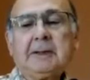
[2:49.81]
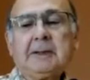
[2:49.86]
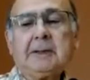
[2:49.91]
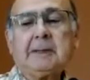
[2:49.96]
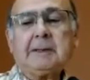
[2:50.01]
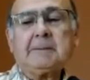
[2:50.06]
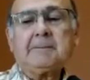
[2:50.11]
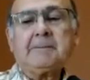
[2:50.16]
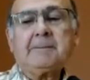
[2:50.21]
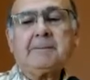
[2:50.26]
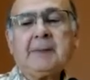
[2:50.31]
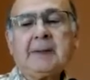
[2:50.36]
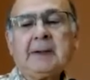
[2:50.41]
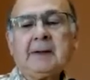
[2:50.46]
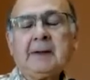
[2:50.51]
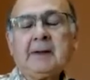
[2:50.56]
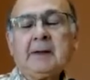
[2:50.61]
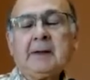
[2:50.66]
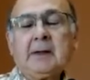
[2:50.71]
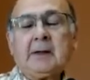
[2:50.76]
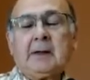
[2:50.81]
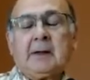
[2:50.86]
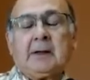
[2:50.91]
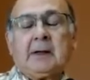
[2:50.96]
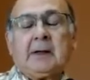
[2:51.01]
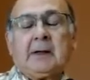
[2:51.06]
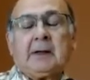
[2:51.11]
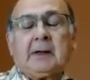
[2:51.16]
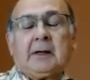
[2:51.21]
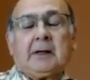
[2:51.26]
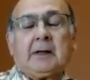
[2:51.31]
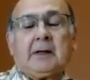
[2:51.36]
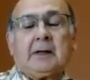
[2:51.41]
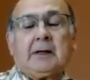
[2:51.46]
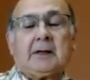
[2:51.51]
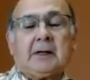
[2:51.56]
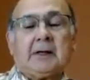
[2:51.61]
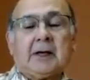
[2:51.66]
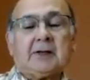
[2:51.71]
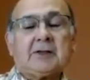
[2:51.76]
Um,
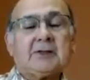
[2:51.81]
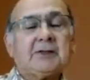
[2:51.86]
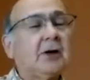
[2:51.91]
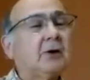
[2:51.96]
yes,